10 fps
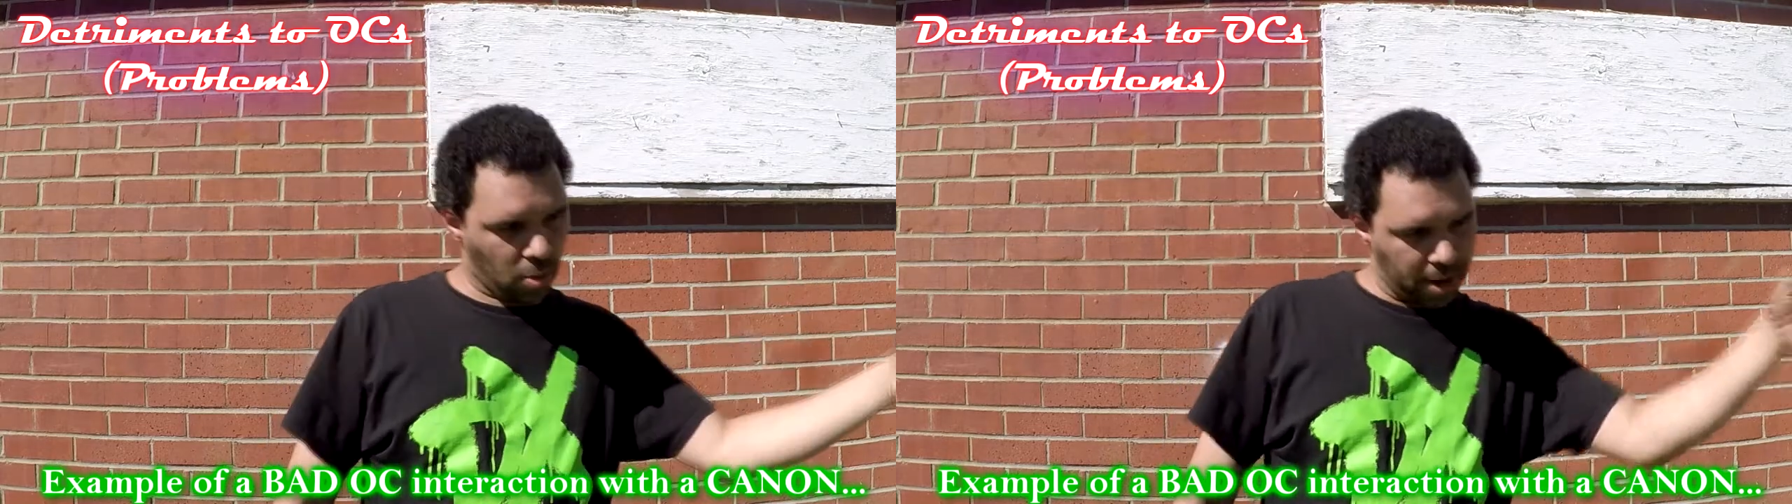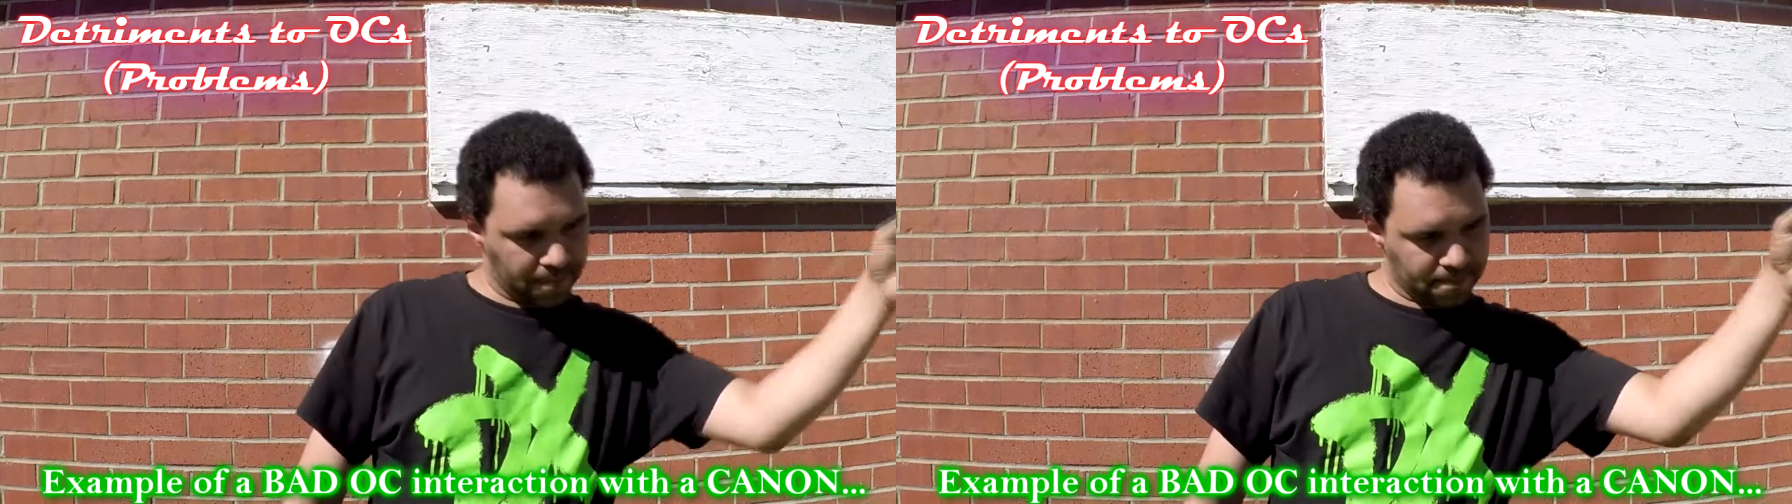
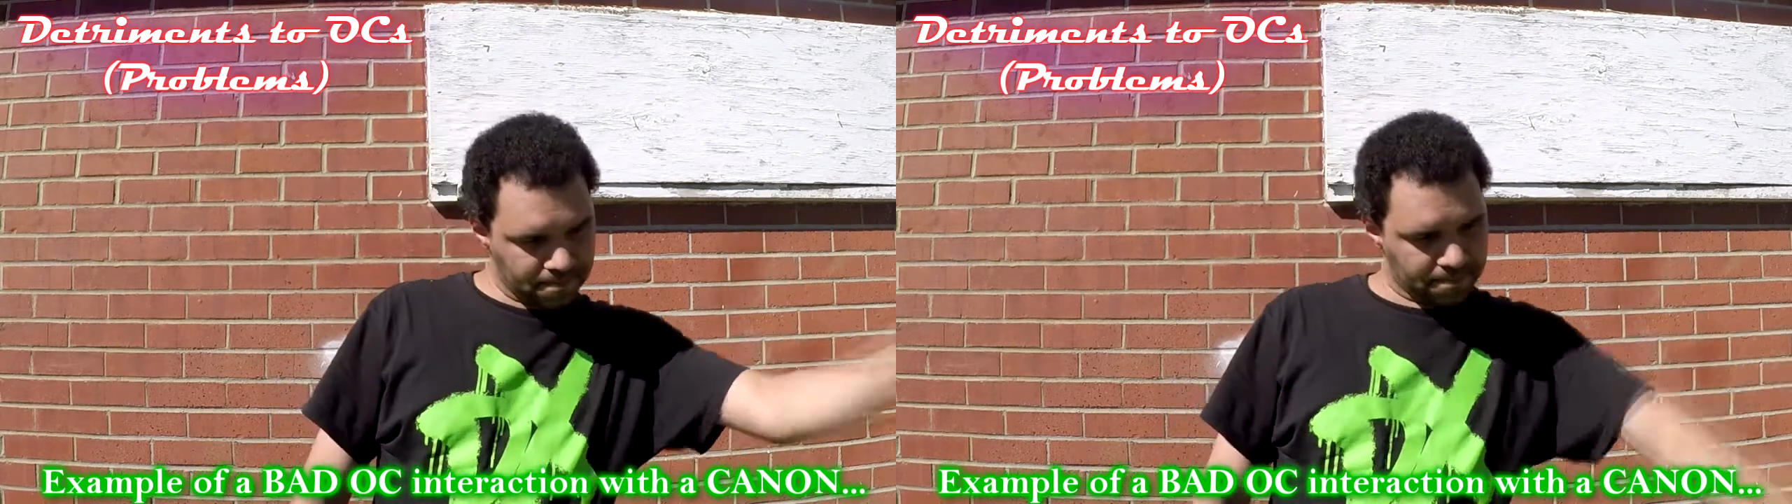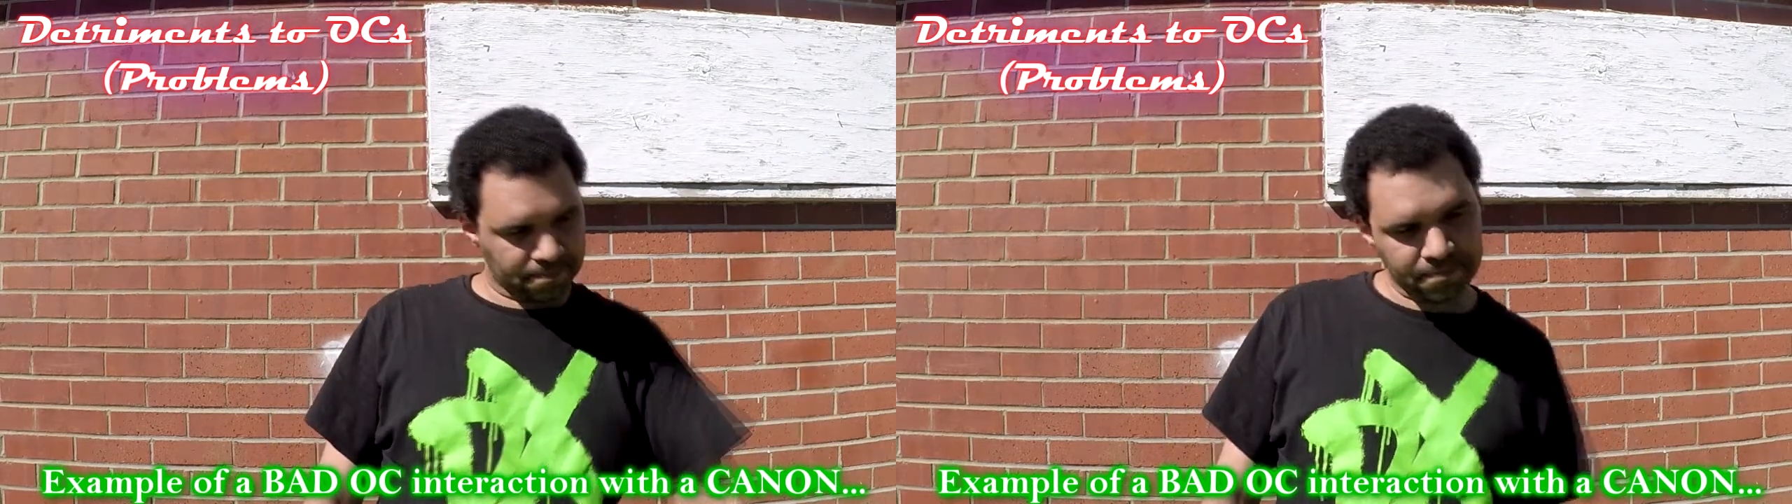away.
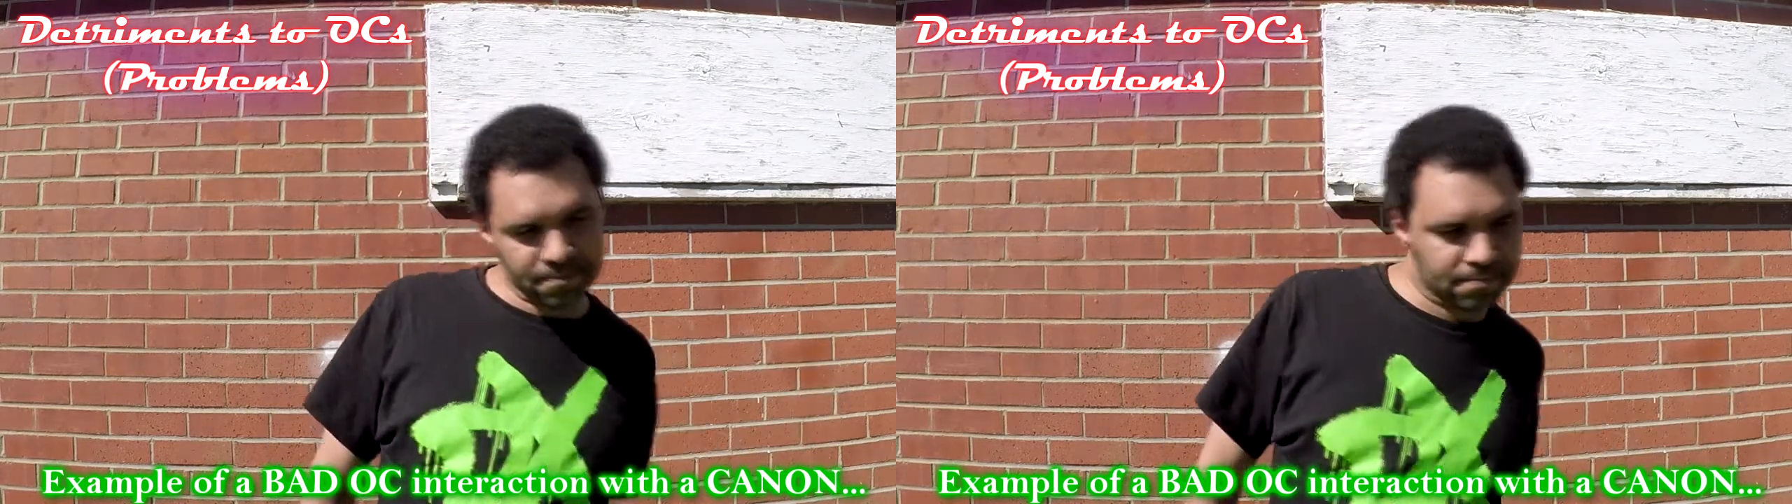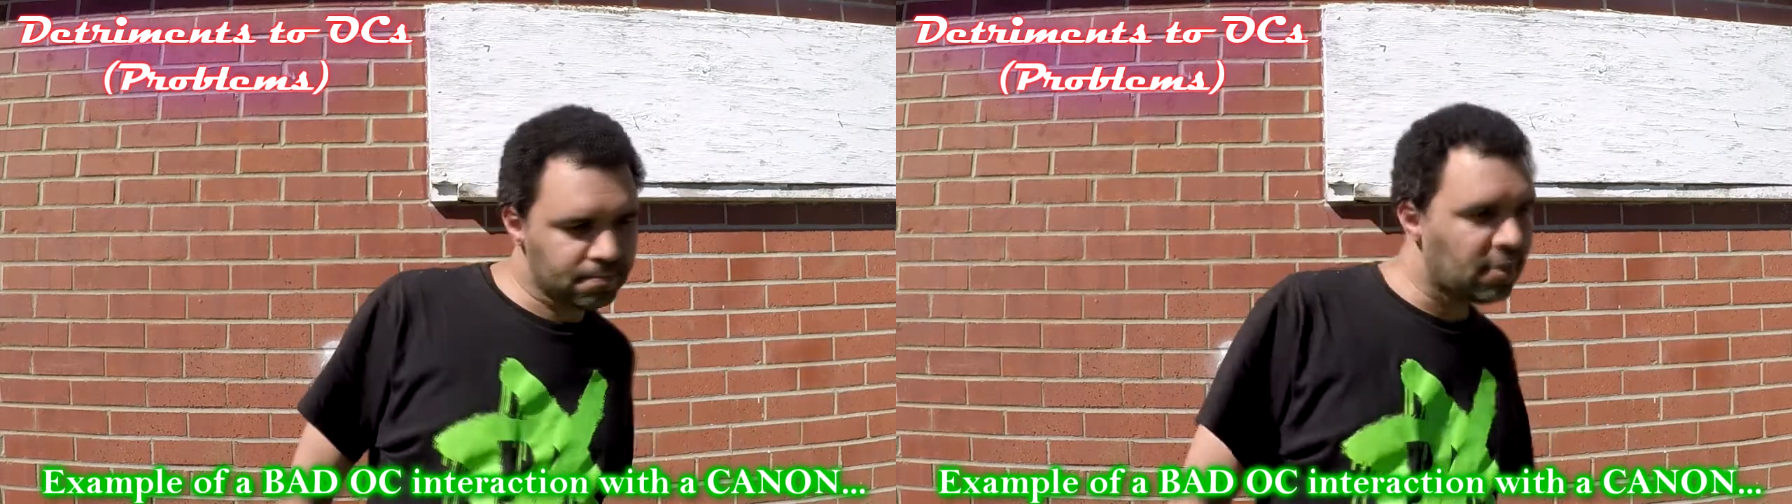
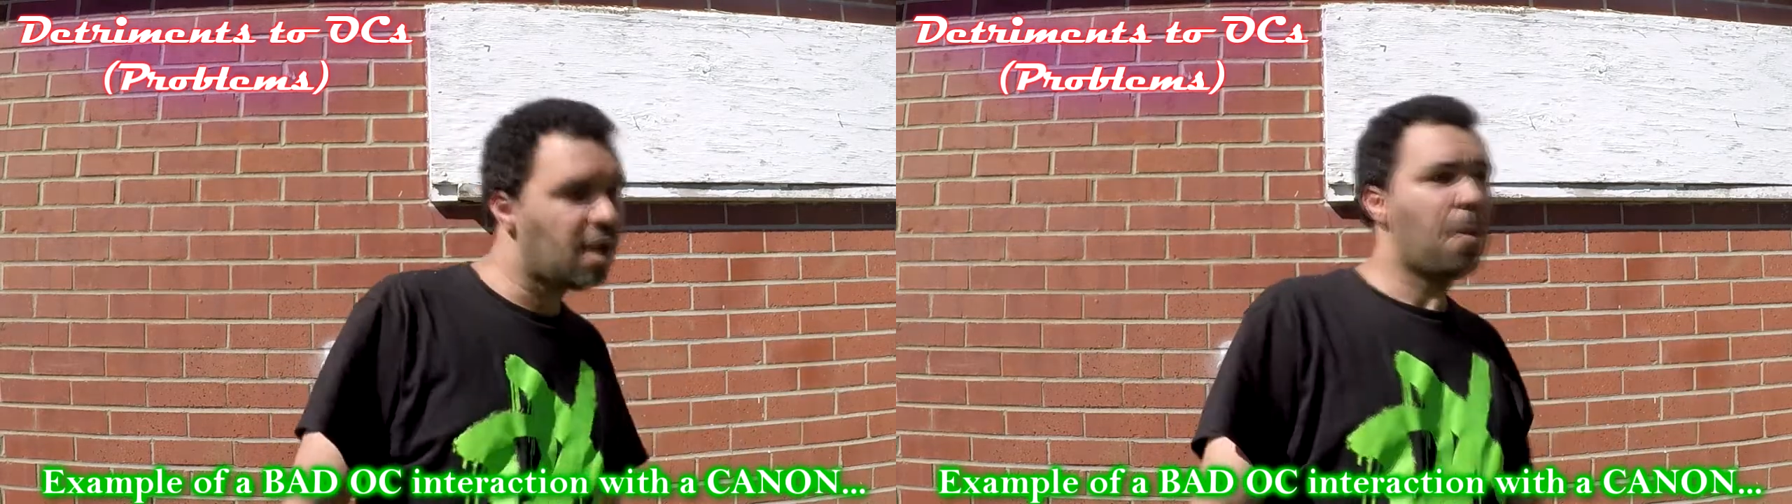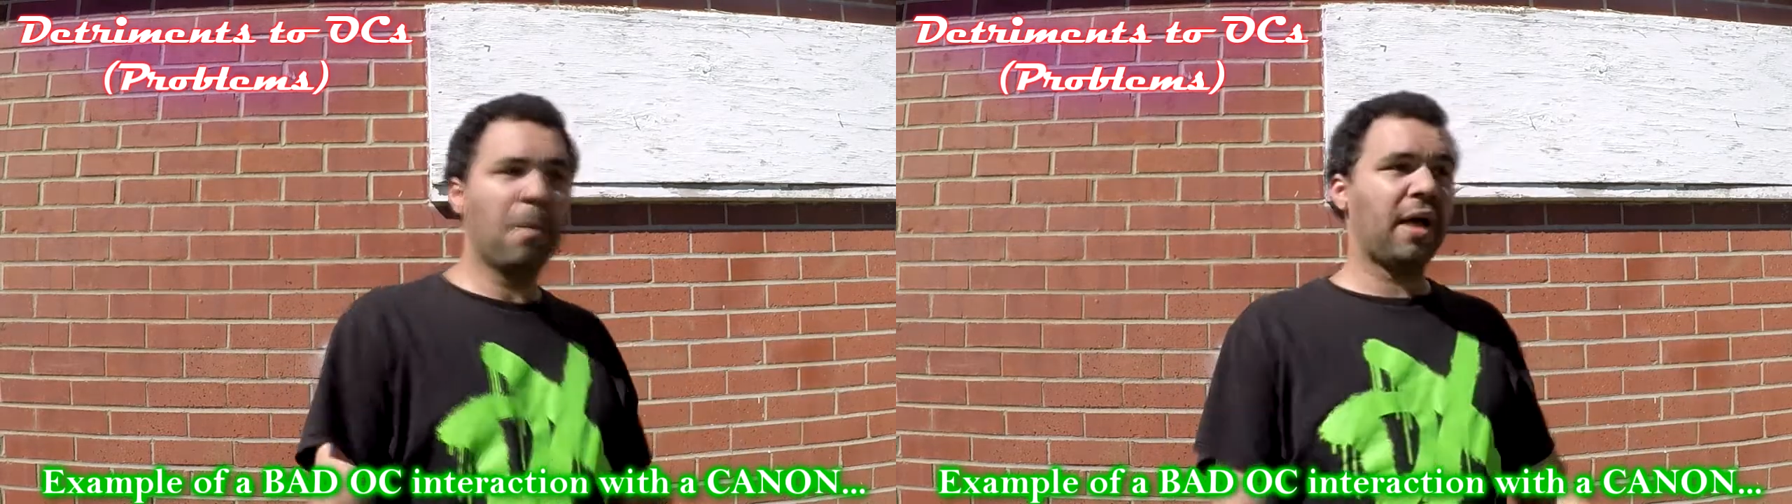
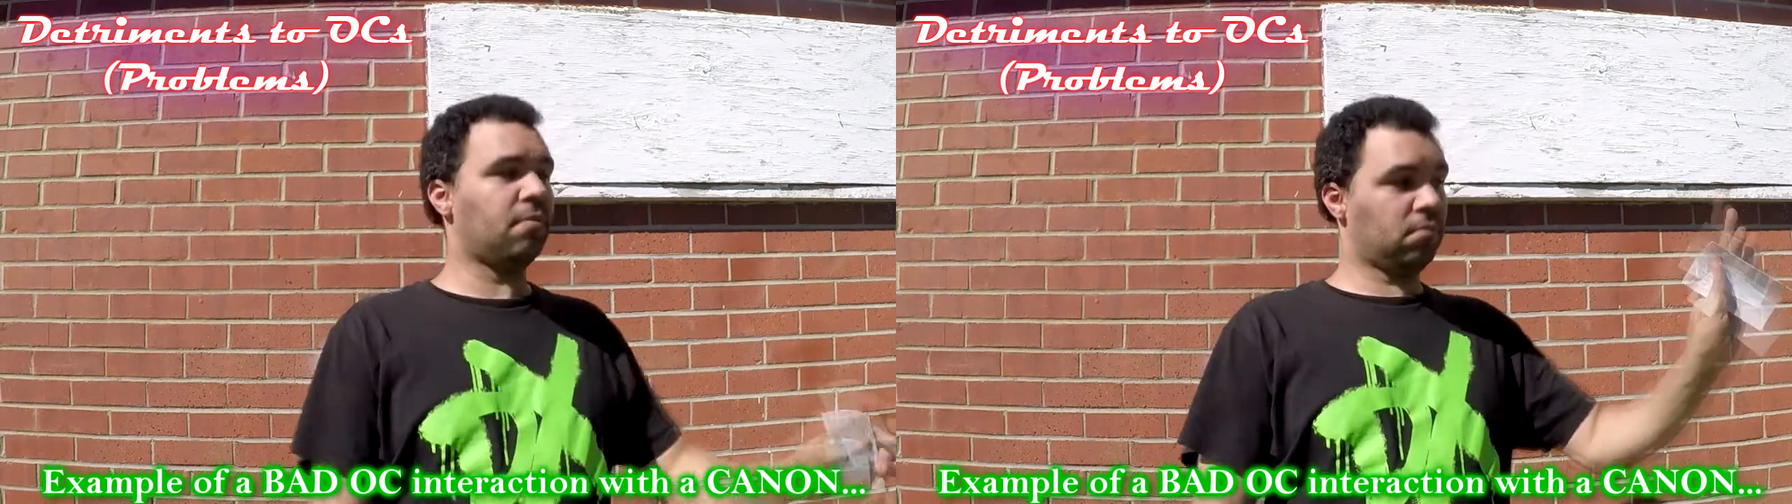But